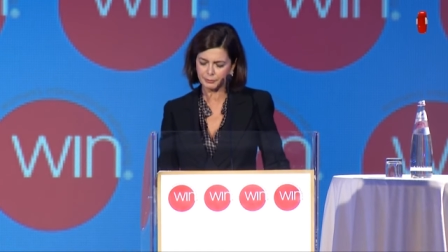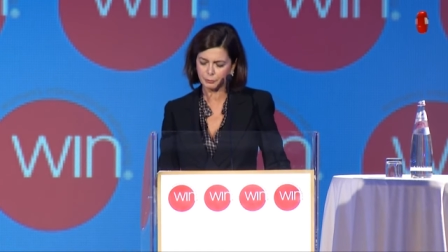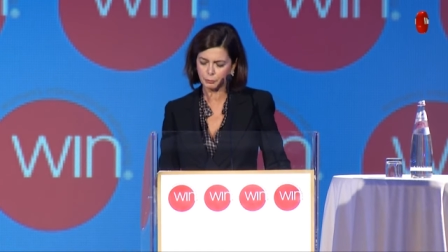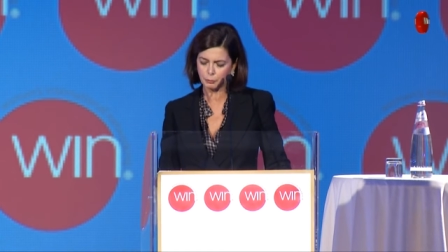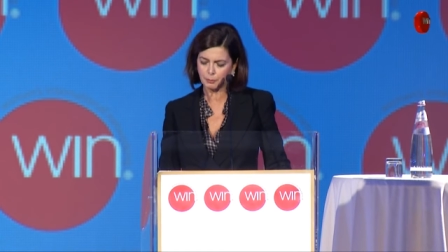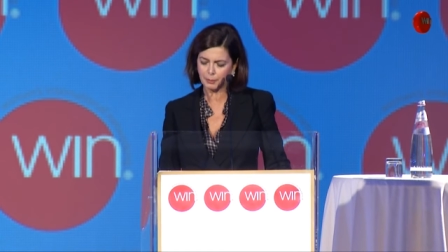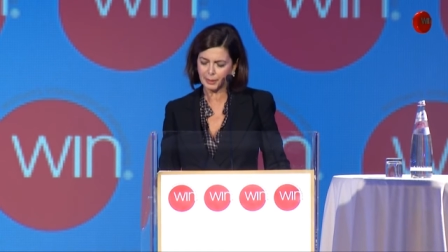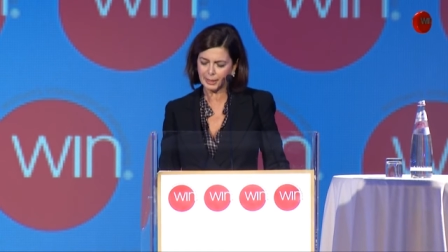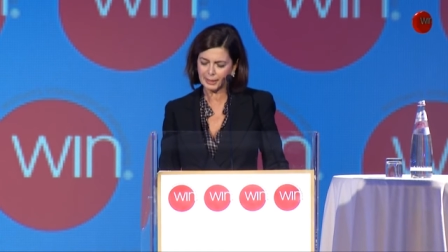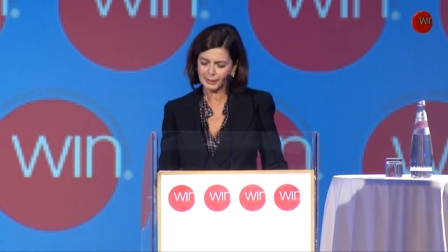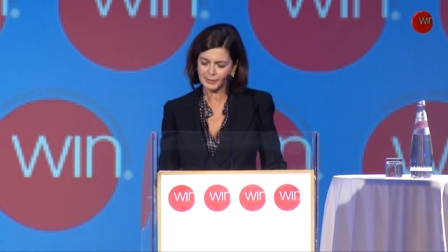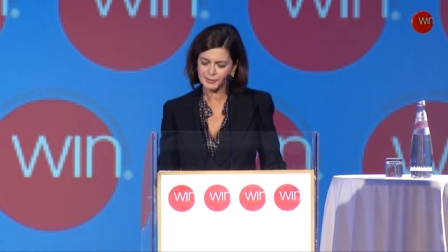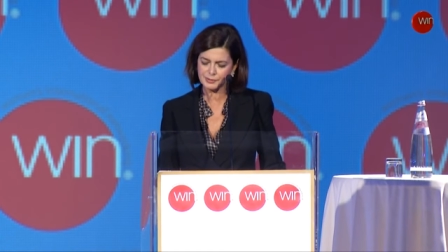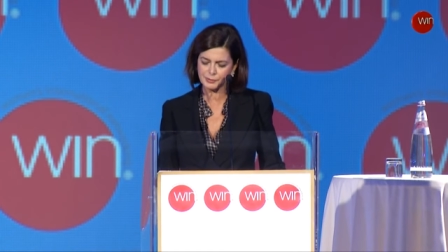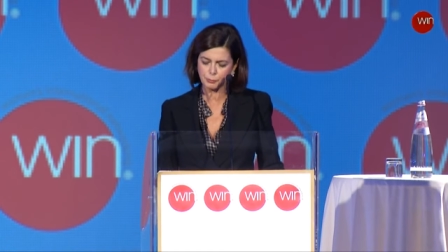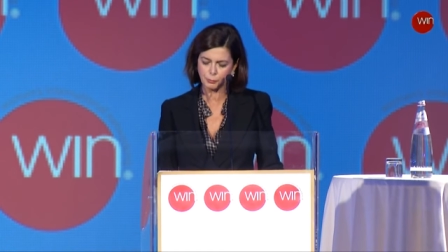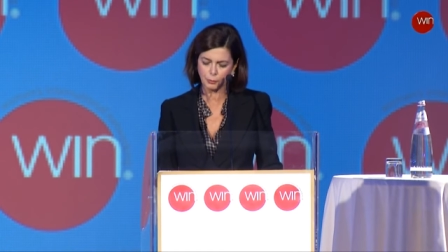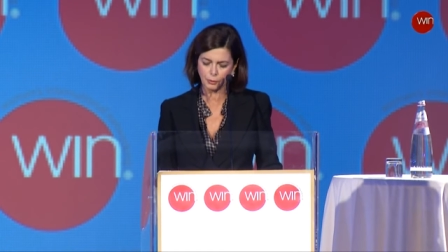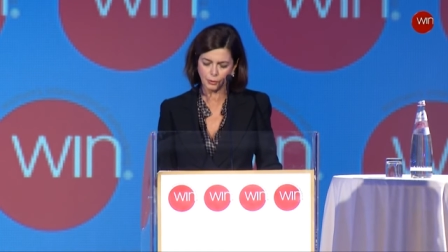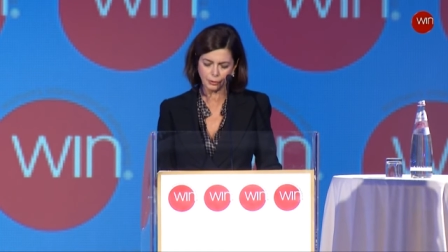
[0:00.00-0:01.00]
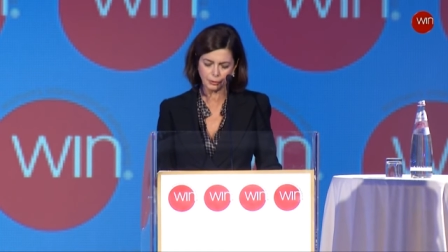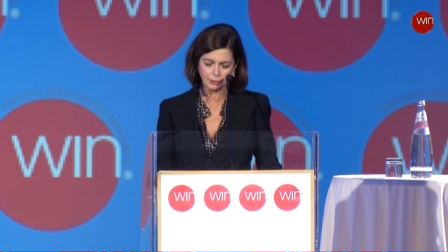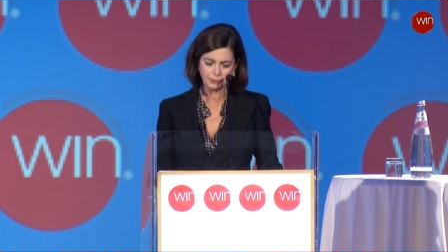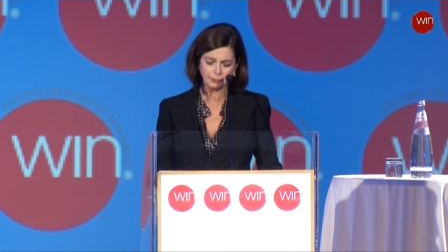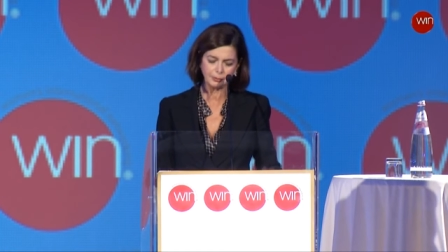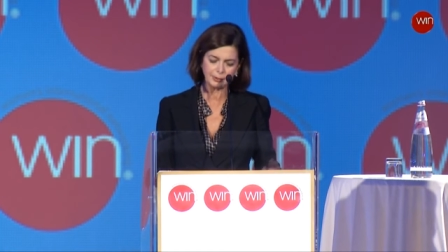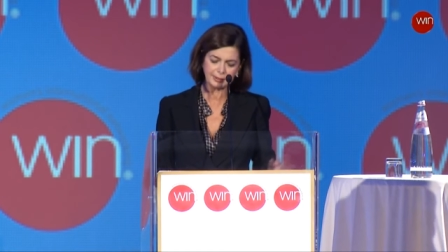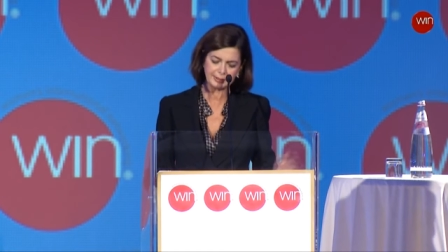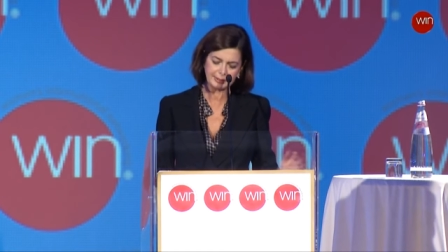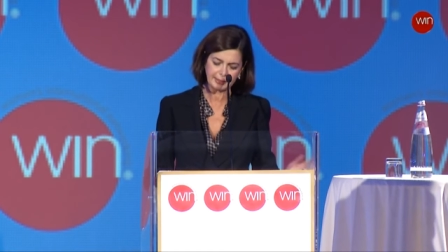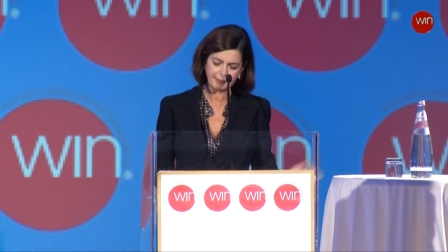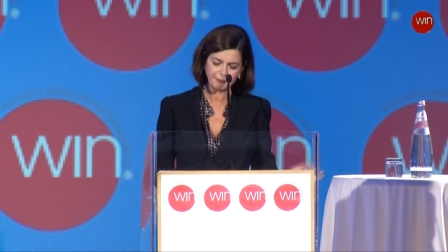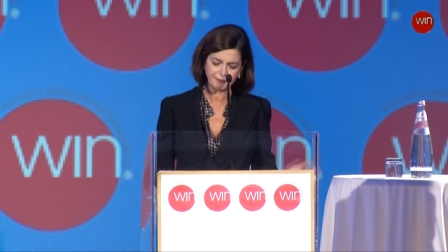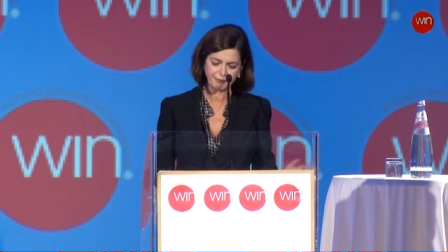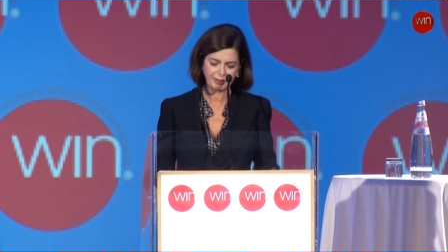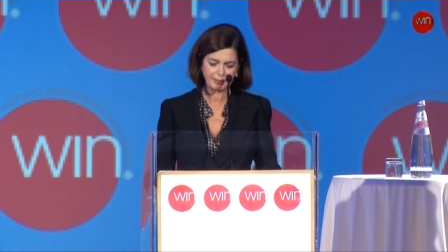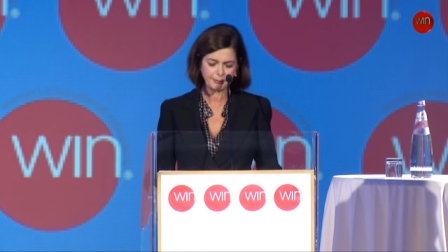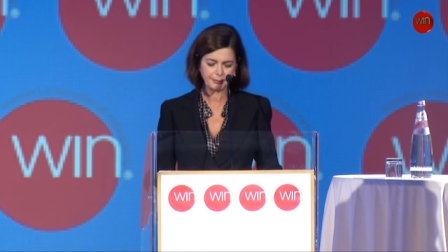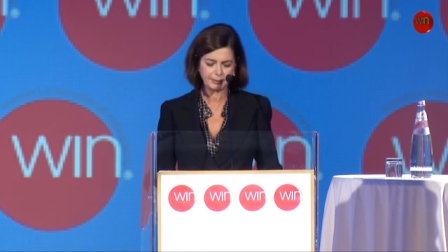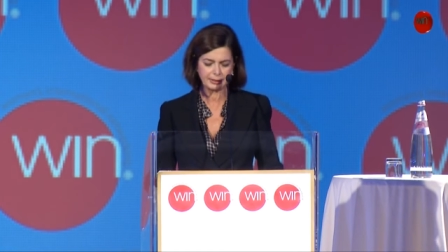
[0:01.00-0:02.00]
to balance work with their
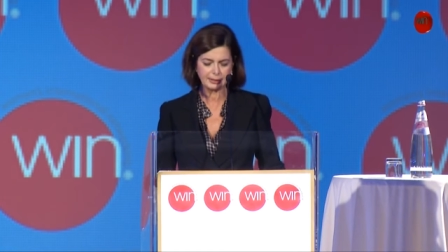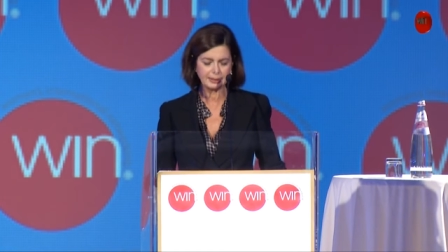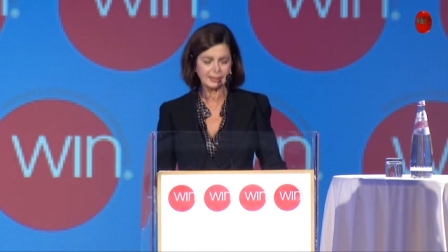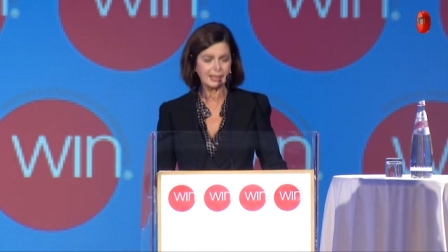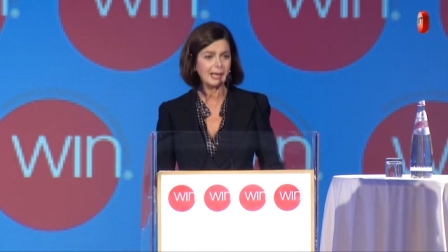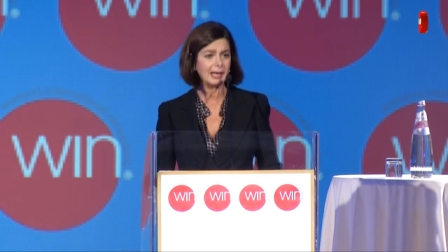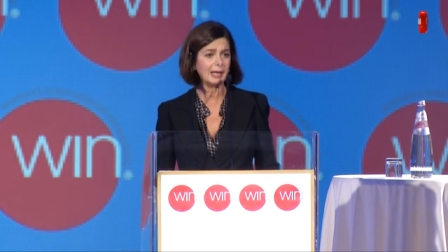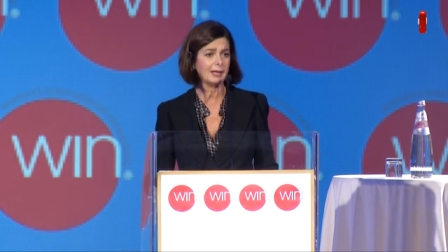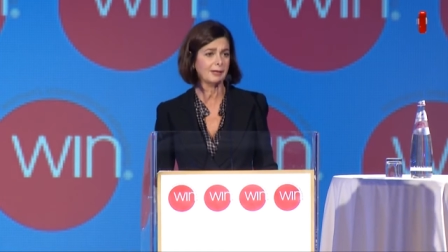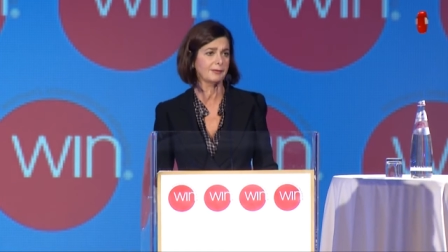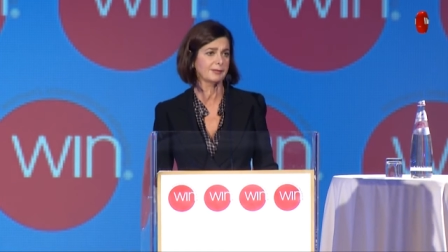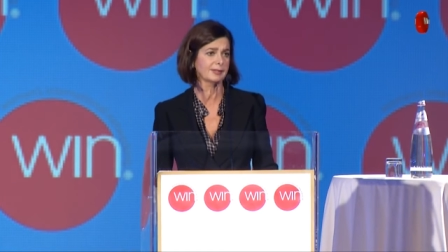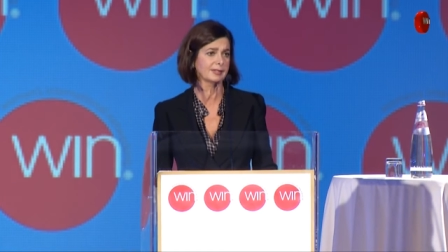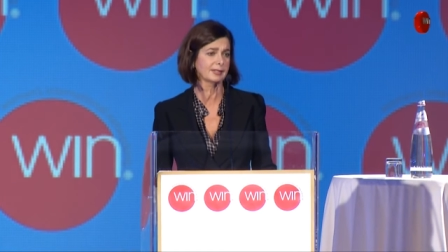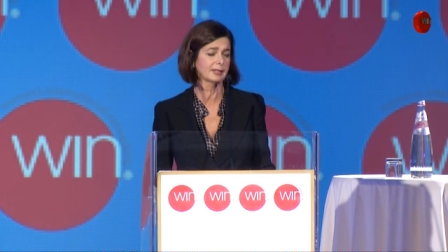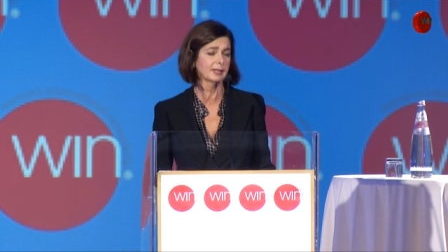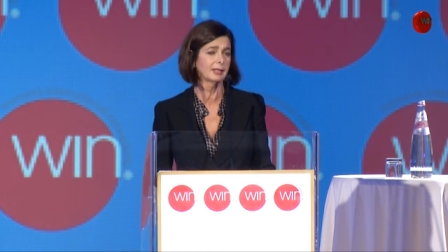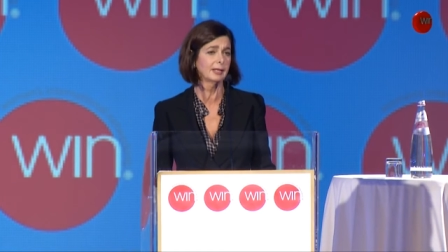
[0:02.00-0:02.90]
family lives.